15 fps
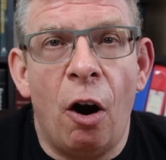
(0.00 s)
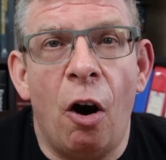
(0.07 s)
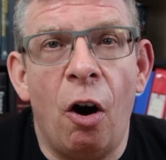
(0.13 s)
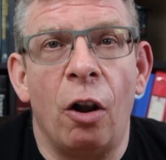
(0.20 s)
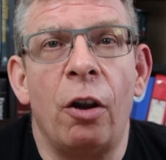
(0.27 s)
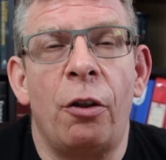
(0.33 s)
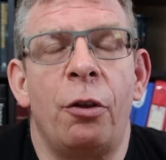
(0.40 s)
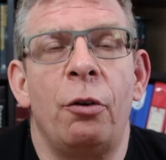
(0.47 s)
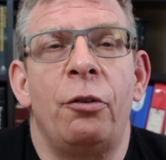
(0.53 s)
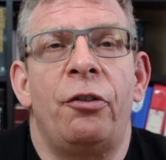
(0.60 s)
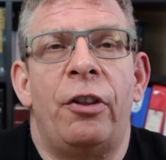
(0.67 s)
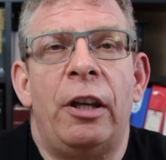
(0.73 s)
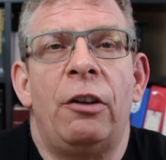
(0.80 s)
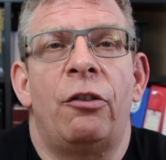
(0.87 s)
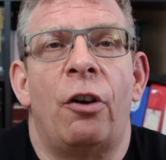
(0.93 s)
All of
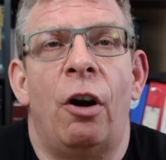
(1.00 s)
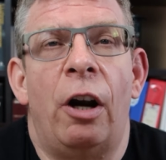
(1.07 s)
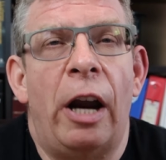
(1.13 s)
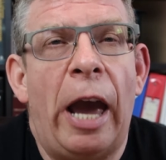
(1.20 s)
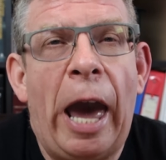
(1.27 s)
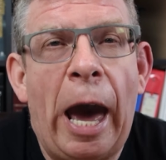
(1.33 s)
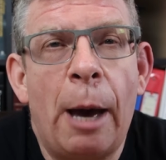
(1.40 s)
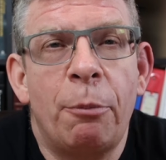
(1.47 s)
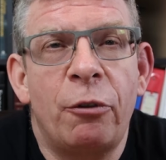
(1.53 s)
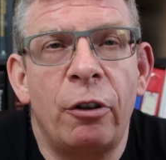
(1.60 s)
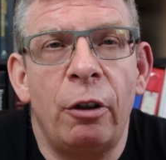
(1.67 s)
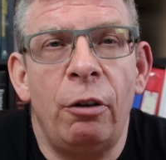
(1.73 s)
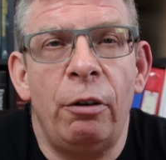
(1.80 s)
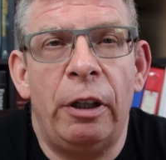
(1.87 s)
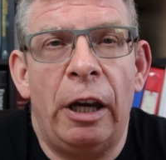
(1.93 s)
those things are
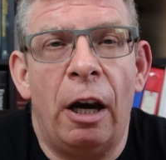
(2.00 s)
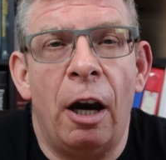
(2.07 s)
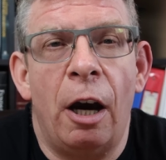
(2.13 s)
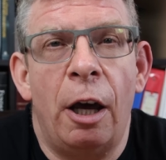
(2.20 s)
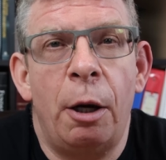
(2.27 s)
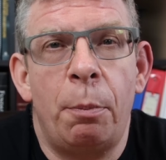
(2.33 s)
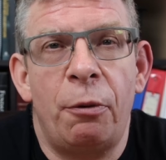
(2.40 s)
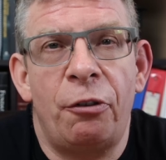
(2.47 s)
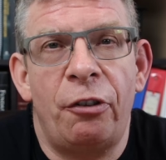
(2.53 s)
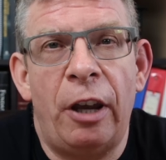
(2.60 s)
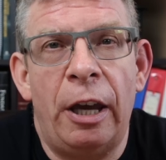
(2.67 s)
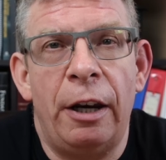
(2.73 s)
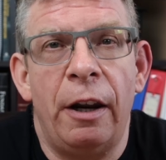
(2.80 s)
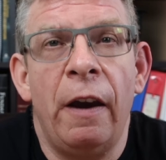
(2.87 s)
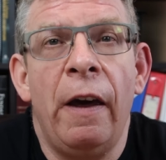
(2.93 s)
absolutely
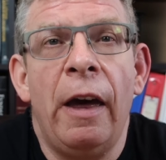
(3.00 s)
100%.